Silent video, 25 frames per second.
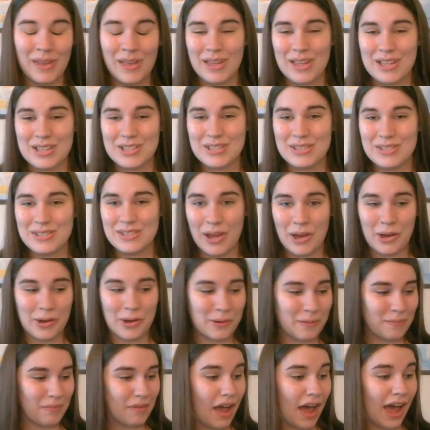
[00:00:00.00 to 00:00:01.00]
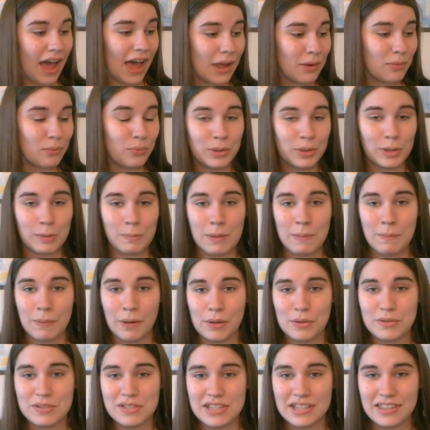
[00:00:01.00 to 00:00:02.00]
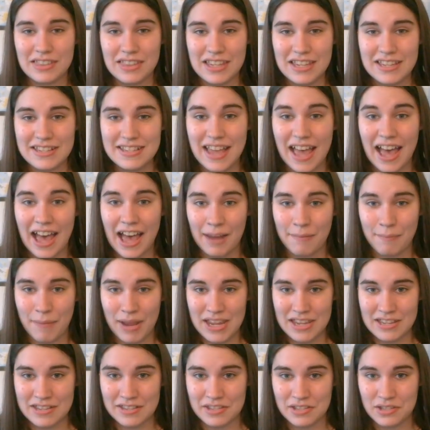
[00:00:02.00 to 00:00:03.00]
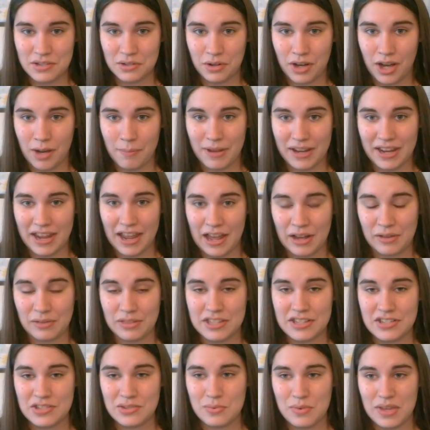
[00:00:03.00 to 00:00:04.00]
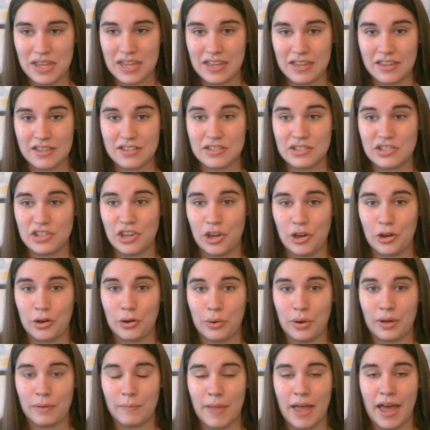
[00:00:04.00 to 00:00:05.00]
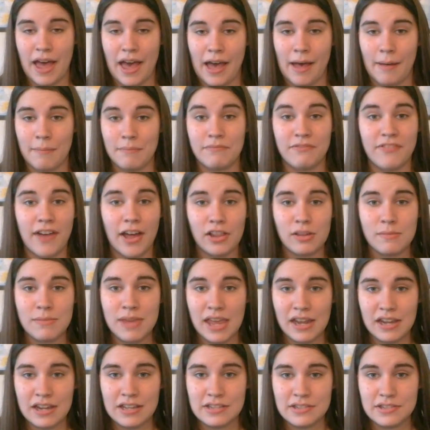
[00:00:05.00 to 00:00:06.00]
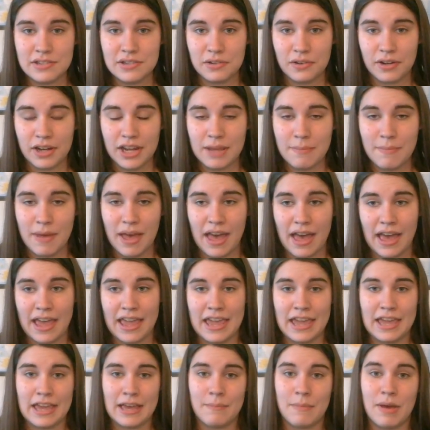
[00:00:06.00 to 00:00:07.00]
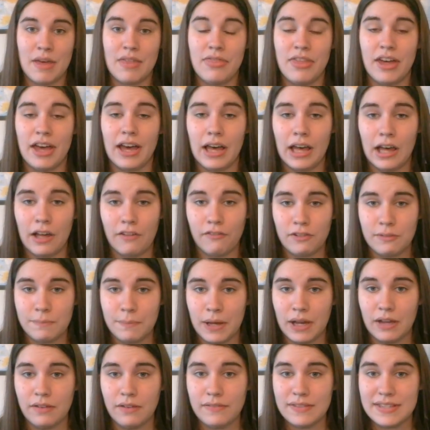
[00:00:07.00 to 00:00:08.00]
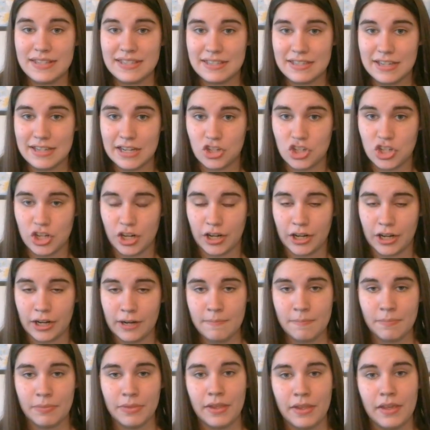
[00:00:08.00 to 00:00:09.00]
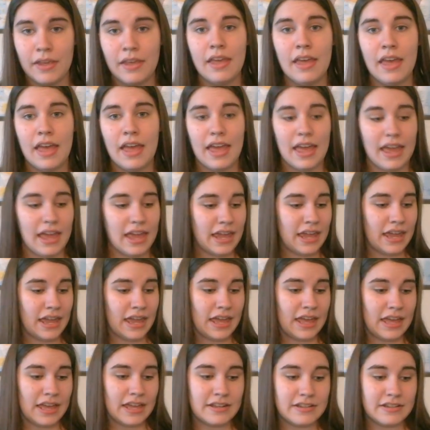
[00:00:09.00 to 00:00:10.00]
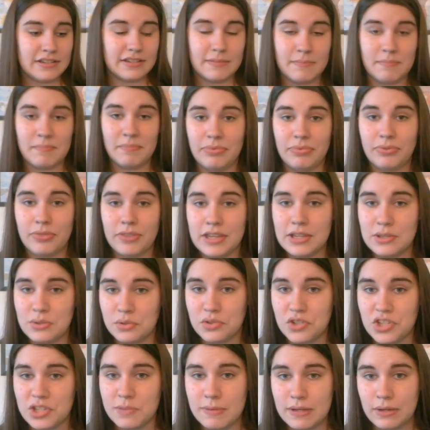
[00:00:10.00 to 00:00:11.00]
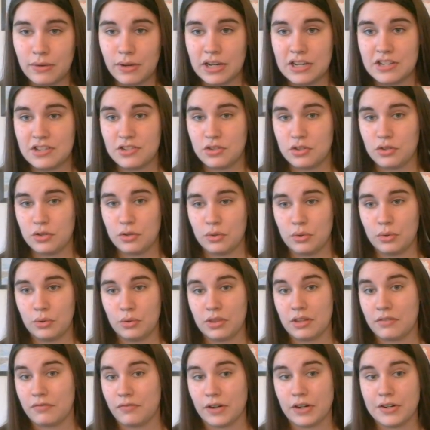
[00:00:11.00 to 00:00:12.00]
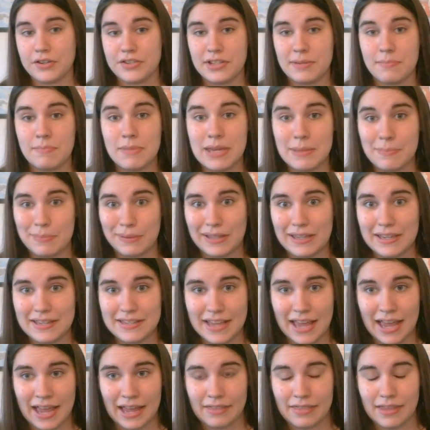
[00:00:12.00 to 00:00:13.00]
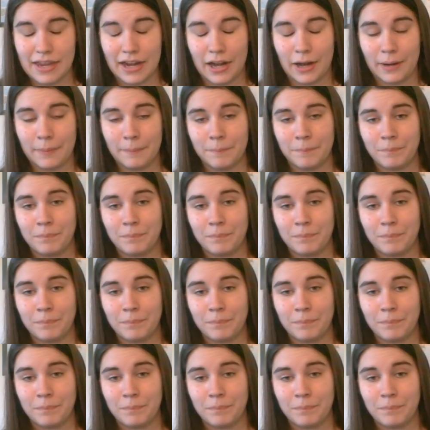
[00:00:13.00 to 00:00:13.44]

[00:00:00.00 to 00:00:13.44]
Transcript: So I will be posting these on my Instagram account this week. So follow me on Instagram. I am thehufflepuffstitcher. And these will just be going to the first Me Please on there.